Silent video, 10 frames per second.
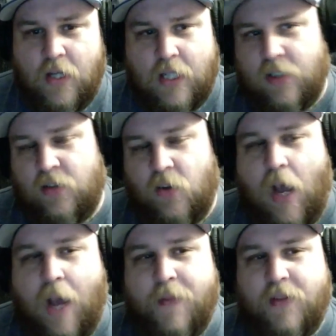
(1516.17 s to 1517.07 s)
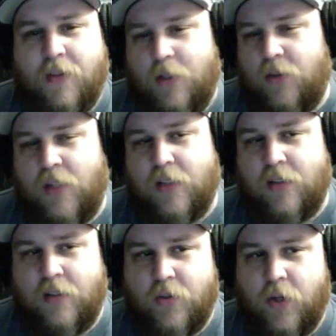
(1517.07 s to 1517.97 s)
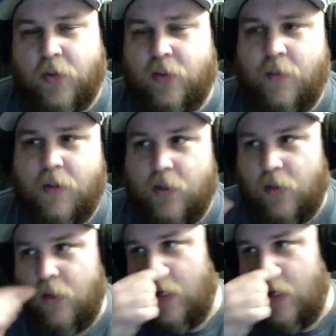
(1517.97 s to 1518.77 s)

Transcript: that just so happens that you see this in the trailer. So big deal.